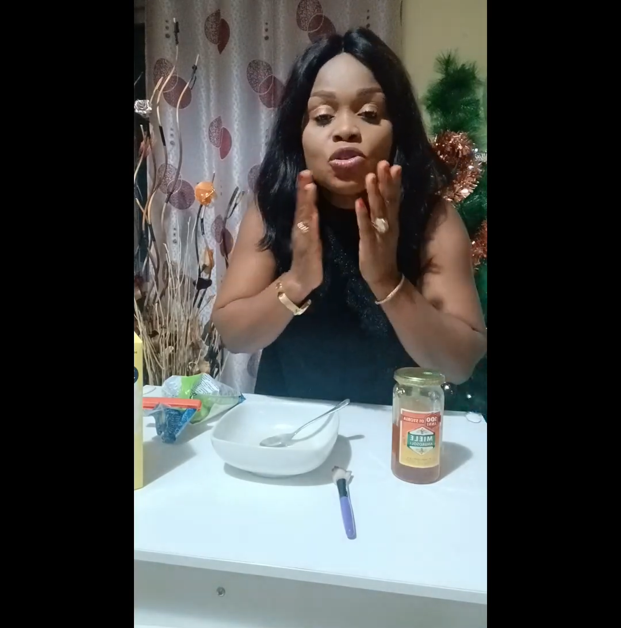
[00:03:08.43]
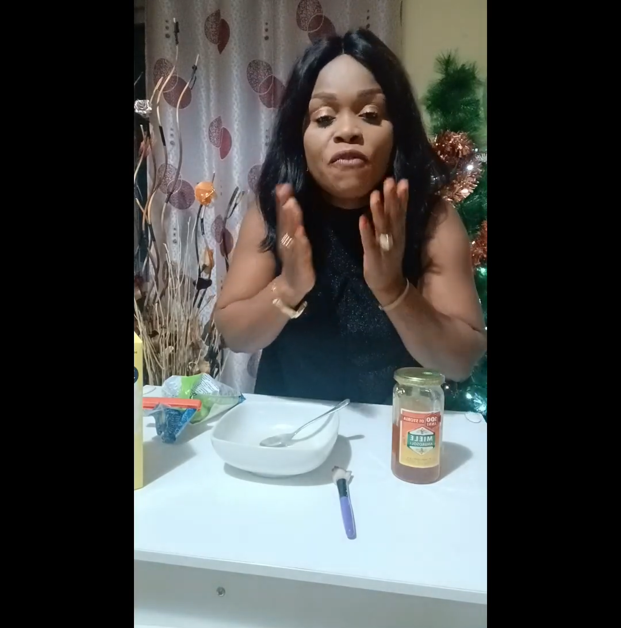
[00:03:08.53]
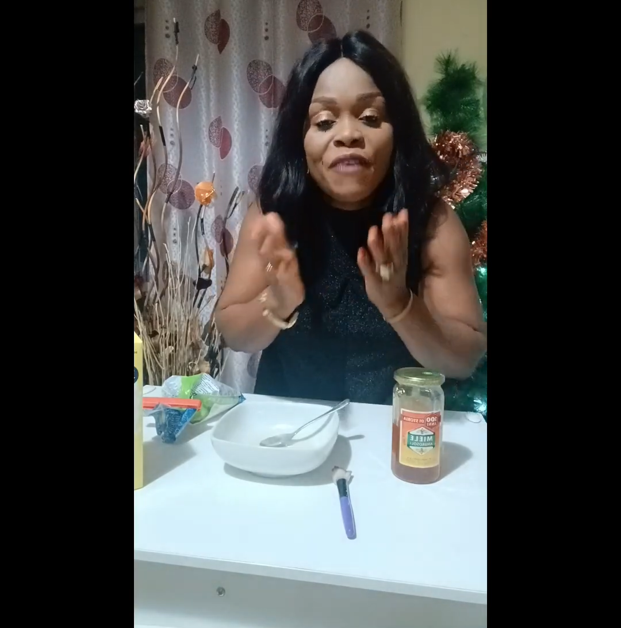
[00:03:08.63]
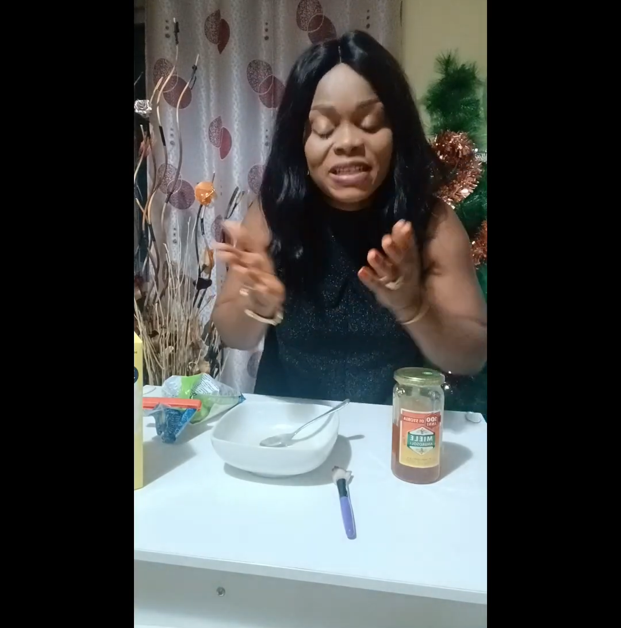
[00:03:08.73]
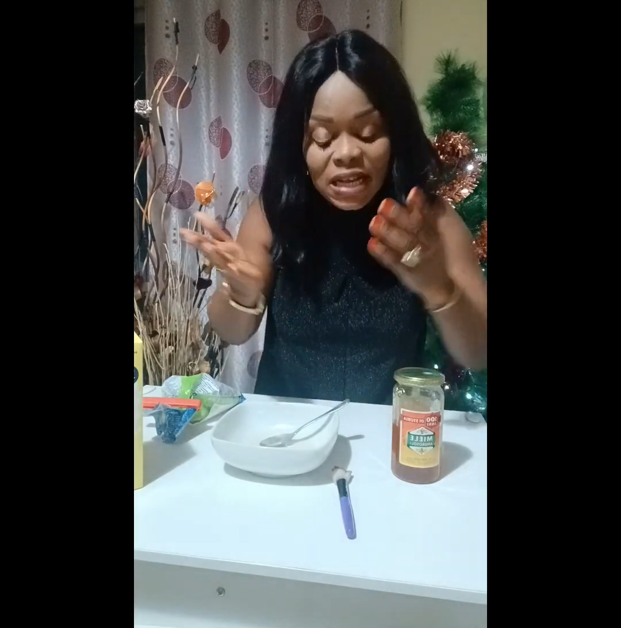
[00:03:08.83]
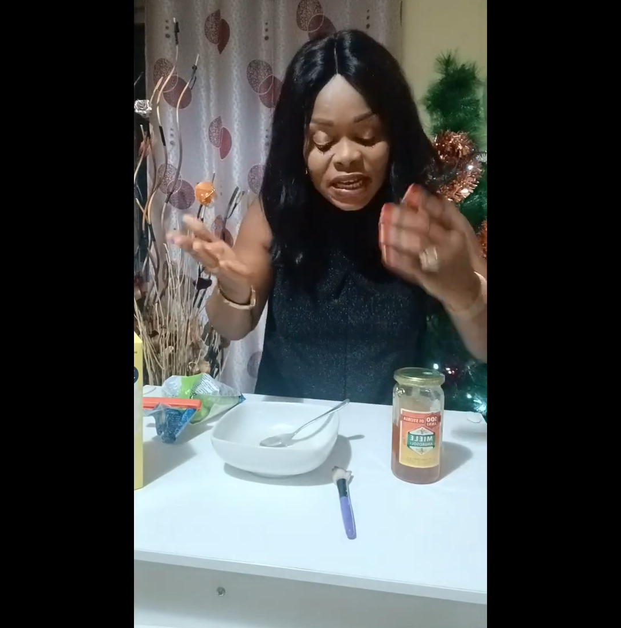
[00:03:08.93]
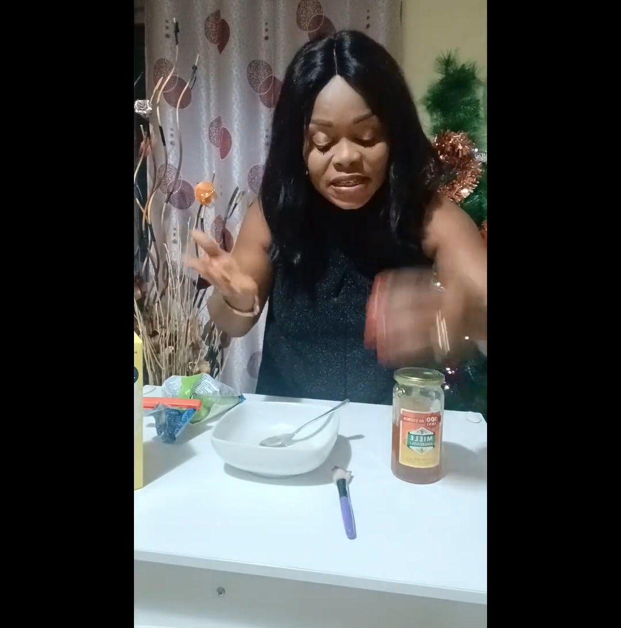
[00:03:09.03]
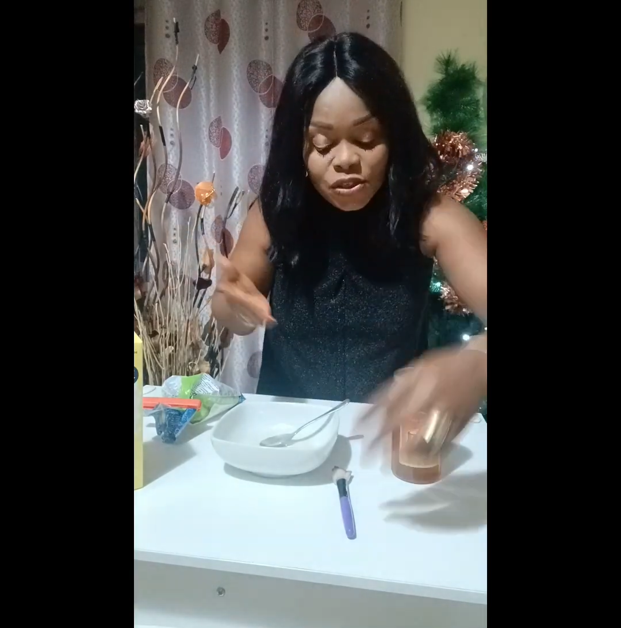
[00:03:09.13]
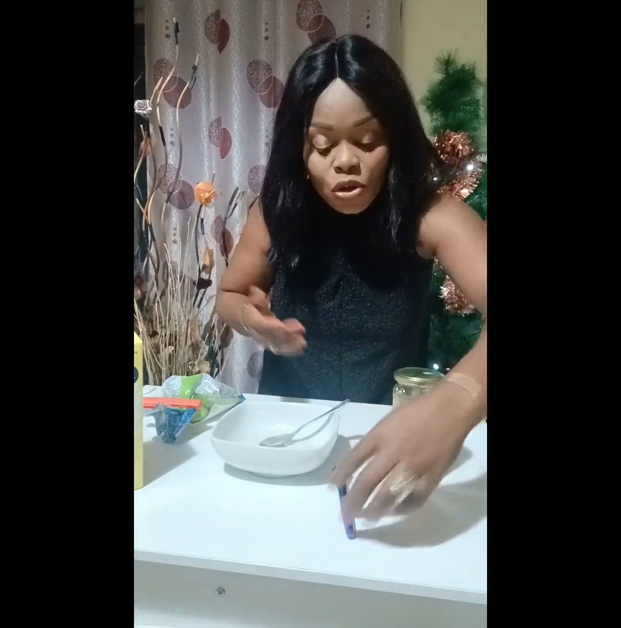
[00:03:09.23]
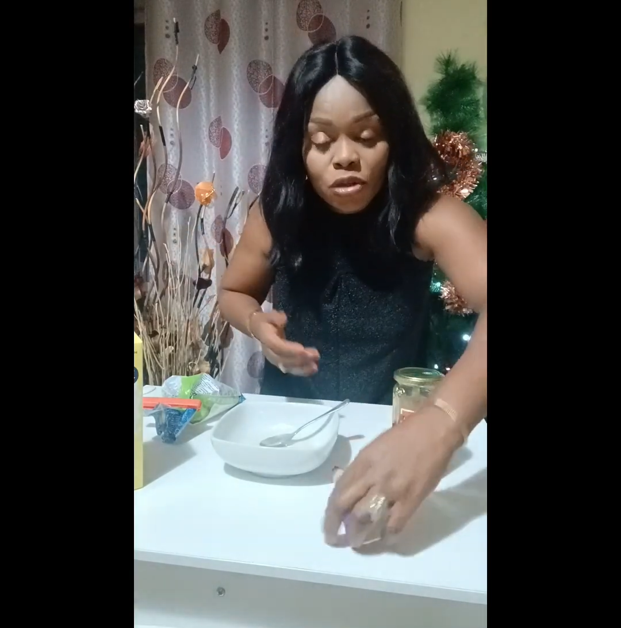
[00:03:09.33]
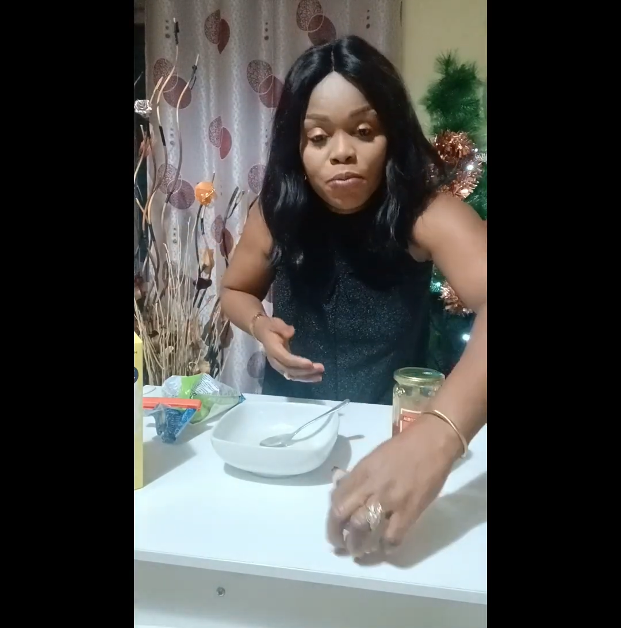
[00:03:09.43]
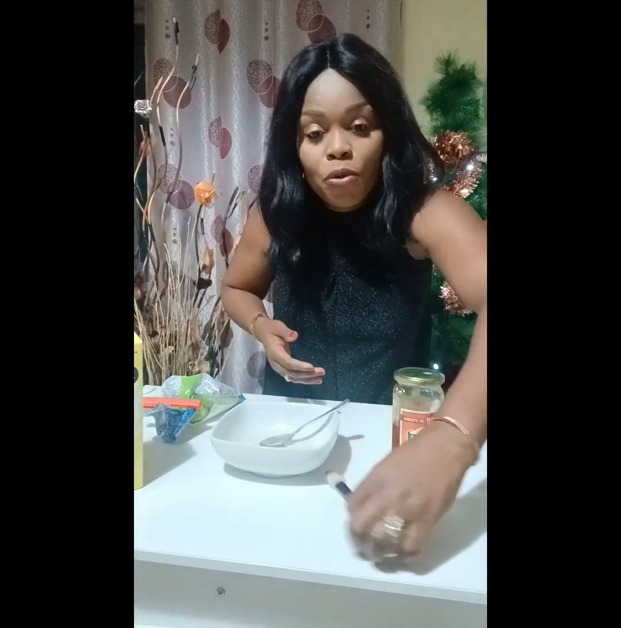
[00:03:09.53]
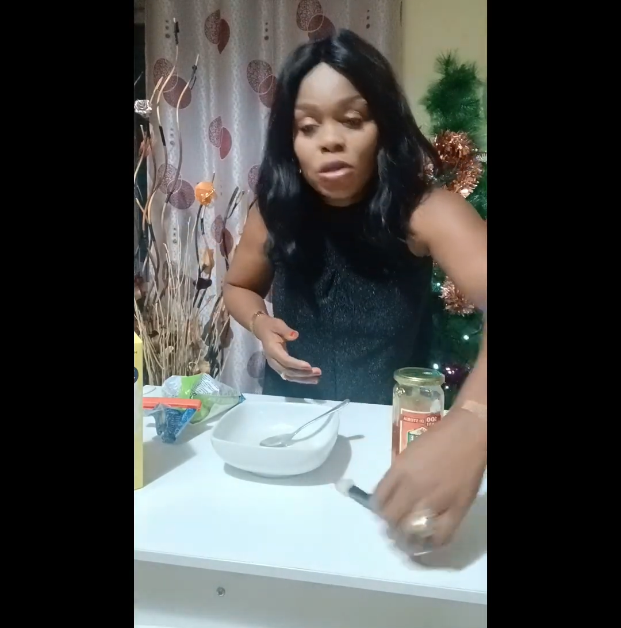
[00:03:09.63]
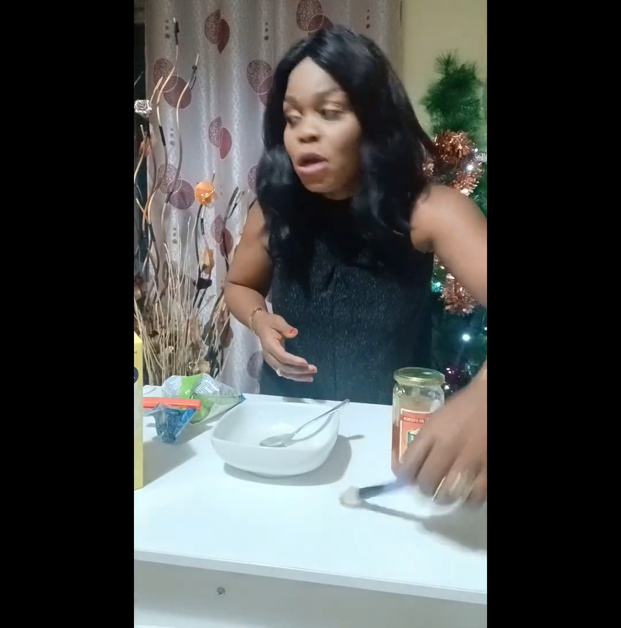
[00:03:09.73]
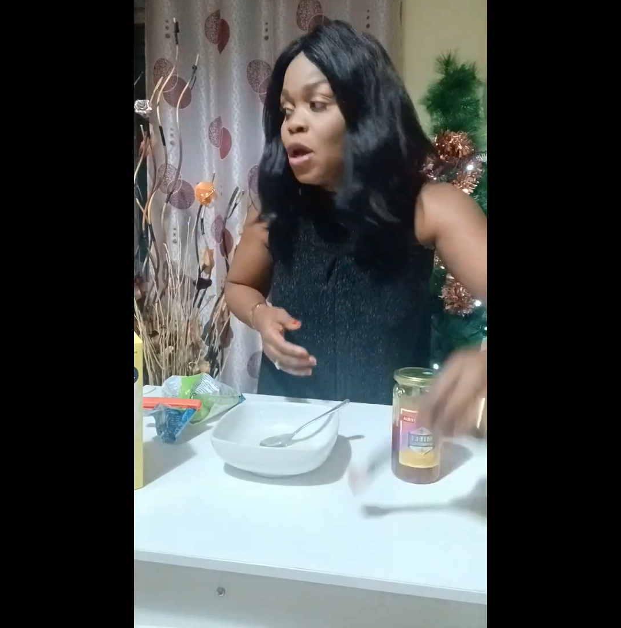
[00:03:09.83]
then you grind it